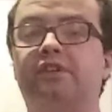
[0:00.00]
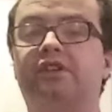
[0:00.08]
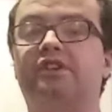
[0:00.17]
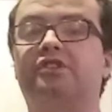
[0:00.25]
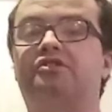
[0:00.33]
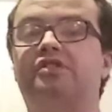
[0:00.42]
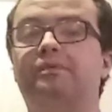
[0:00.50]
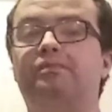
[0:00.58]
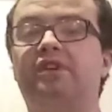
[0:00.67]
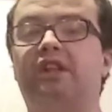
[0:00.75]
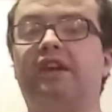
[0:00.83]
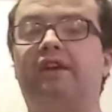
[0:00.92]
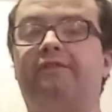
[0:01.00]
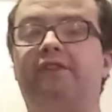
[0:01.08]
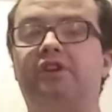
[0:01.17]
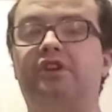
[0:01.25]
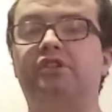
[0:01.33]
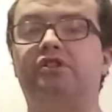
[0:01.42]
and treat me like a
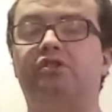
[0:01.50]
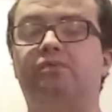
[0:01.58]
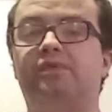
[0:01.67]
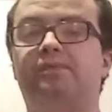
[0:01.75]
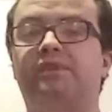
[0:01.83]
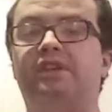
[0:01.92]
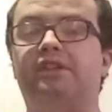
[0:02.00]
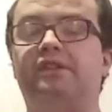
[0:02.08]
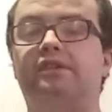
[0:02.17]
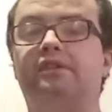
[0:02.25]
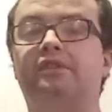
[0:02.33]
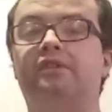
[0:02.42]
fucking human being